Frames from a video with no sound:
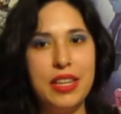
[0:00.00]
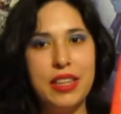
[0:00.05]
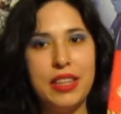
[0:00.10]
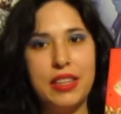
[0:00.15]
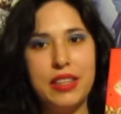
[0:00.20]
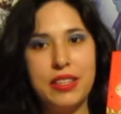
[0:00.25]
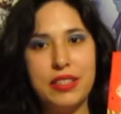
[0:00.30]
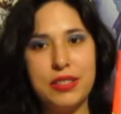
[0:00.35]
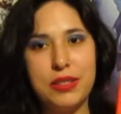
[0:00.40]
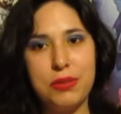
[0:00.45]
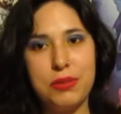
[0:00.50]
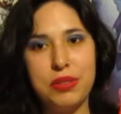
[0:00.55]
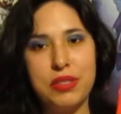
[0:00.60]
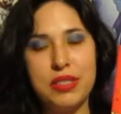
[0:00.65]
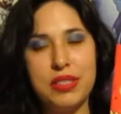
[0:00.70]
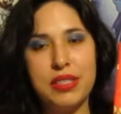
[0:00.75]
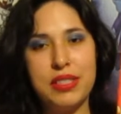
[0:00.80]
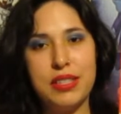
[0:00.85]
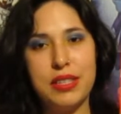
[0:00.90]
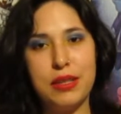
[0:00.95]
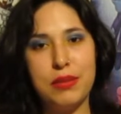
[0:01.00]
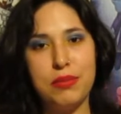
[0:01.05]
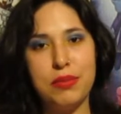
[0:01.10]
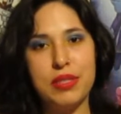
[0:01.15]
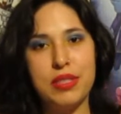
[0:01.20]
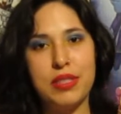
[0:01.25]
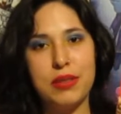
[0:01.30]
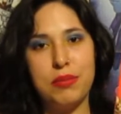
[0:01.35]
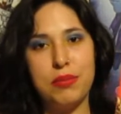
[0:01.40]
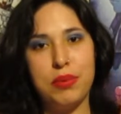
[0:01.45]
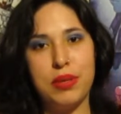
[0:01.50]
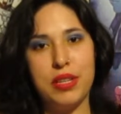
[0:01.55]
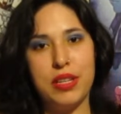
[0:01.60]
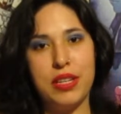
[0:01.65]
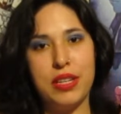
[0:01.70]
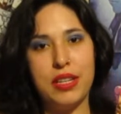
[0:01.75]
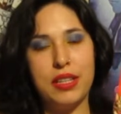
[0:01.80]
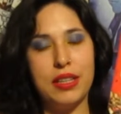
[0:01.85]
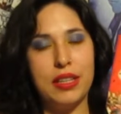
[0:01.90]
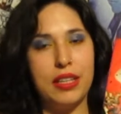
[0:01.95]
this one seems to
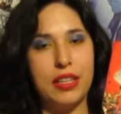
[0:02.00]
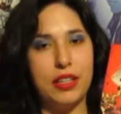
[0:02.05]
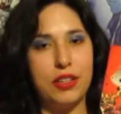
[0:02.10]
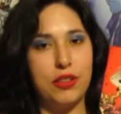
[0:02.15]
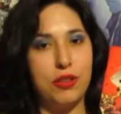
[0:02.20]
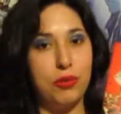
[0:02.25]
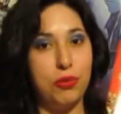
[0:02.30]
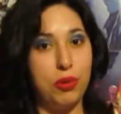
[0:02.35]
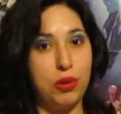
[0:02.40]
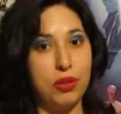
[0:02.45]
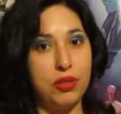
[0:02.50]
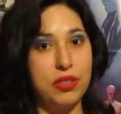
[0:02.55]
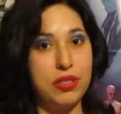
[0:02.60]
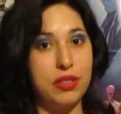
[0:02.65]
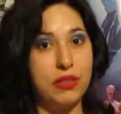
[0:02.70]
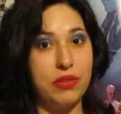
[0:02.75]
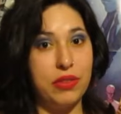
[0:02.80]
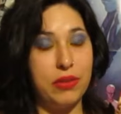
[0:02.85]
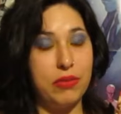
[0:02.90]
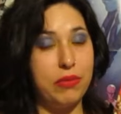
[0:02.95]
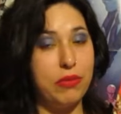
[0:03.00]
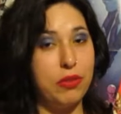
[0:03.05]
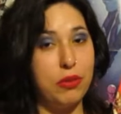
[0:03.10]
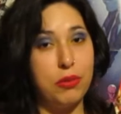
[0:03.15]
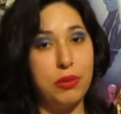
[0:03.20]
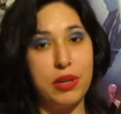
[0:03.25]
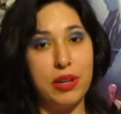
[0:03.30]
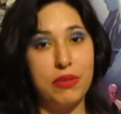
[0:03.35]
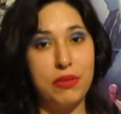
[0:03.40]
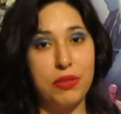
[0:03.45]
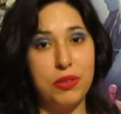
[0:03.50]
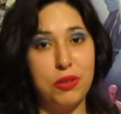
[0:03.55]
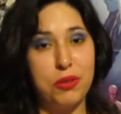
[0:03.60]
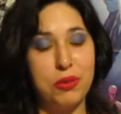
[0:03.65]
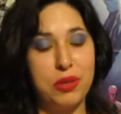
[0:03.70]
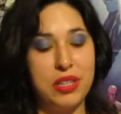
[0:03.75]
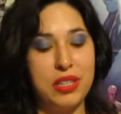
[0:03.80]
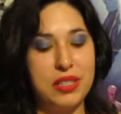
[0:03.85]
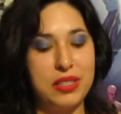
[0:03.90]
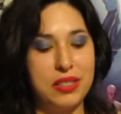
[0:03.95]
be like the worst of them for whatever
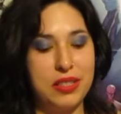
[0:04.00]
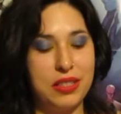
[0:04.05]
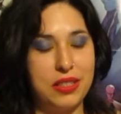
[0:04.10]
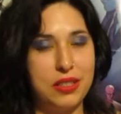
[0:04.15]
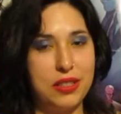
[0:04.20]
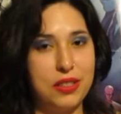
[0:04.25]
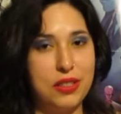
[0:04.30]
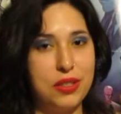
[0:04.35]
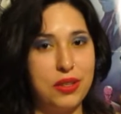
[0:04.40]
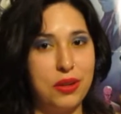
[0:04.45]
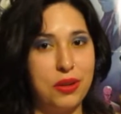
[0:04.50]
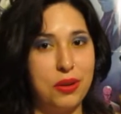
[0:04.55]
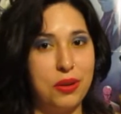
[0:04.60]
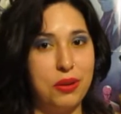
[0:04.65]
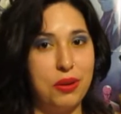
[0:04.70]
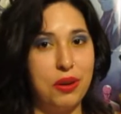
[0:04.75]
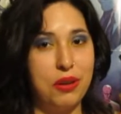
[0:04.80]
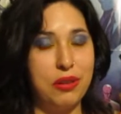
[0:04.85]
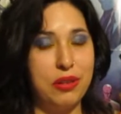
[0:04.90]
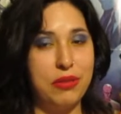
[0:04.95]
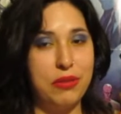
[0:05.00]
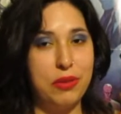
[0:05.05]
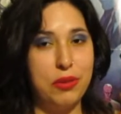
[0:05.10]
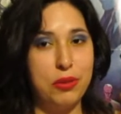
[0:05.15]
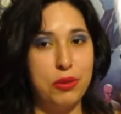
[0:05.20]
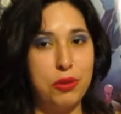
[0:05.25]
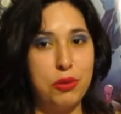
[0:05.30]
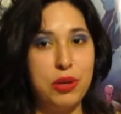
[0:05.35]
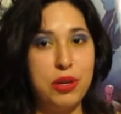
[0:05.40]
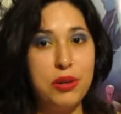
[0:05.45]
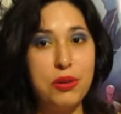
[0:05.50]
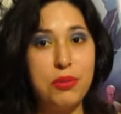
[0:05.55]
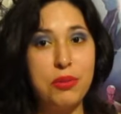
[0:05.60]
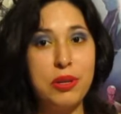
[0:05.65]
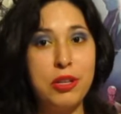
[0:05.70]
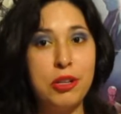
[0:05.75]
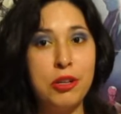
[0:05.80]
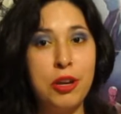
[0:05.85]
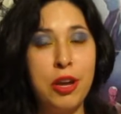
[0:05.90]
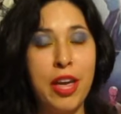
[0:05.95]
reason. So I'll give you a quick
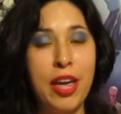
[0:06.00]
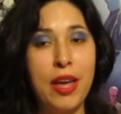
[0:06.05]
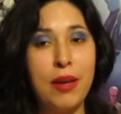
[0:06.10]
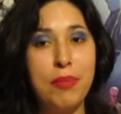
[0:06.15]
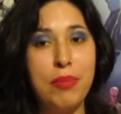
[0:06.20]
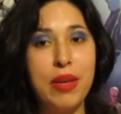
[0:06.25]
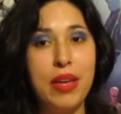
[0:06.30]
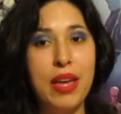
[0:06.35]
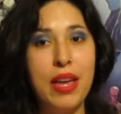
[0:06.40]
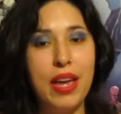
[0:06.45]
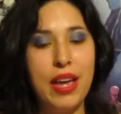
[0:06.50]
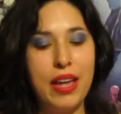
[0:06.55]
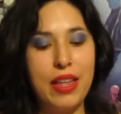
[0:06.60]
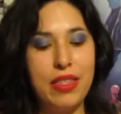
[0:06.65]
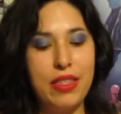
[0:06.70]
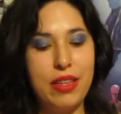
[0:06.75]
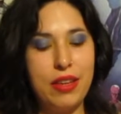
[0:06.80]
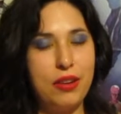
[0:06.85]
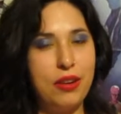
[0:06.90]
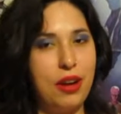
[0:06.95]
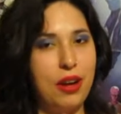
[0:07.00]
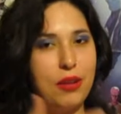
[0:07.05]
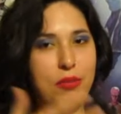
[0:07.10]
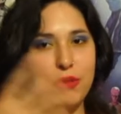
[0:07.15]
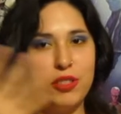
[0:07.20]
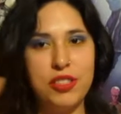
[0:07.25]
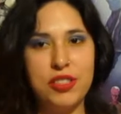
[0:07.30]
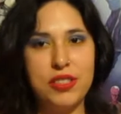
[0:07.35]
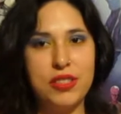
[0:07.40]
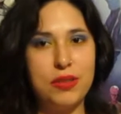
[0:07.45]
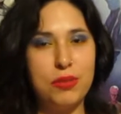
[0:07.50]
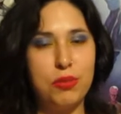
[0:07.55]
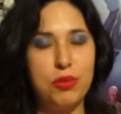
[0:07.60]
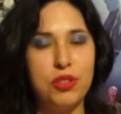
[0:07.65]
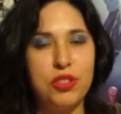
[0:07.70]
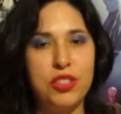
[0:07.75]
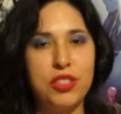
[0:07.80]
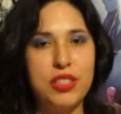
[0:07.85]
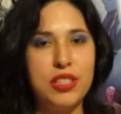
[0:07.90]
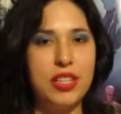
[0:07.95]
recap, and then we're
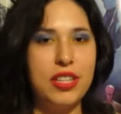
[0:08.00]
just